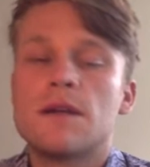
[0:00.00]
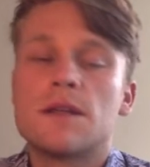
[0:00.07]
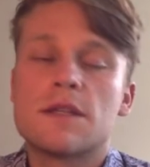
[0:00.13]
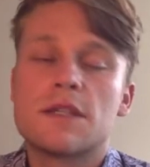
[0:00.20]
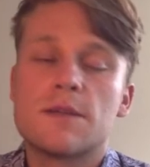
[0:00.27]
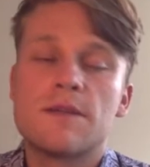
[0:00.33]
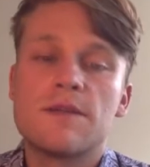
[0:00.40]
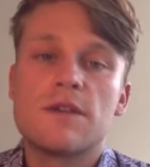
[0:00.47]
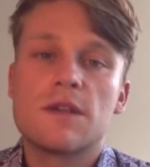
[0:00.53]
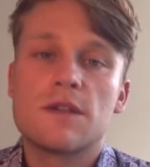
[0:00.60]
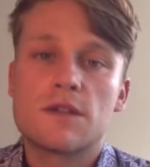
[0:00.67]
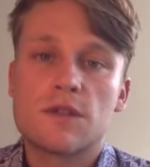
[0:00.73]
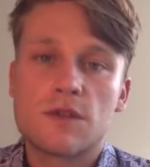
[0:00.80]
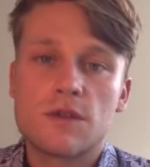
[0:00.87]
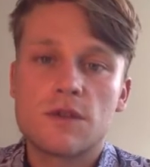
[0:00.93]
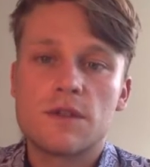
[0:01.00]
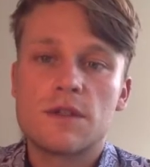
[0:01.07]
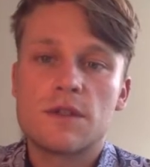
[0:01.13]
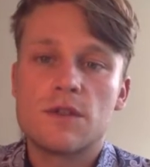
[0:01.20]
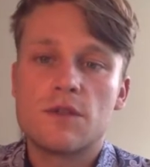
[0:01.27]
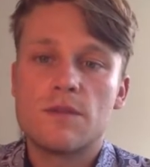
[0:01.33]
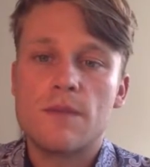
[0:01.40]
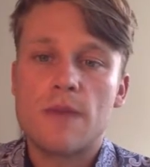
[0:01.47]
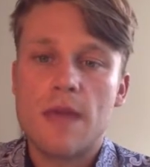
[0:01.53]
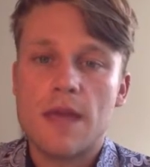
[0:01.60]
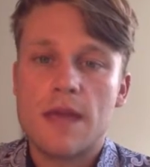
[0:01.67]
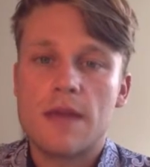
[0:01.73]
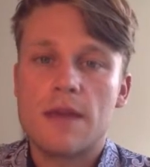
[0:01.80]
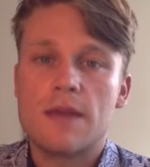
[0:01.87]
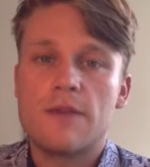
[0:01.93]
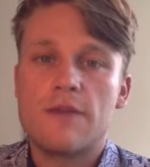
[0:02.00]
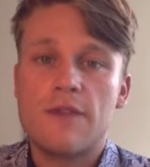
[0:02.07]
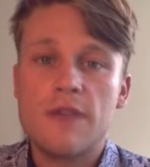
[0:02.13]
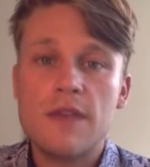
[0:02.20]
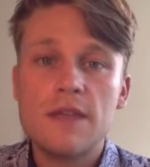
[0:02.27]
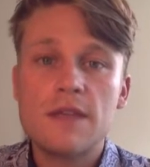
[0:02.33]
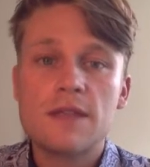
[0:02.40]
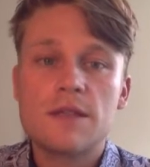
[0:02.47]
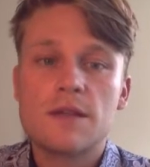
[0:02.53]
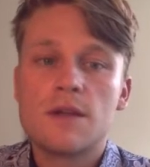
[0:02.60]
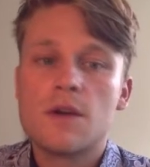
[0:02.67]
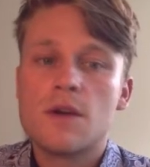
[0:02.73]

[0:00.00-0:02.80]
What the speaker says: some of the concerns that you may face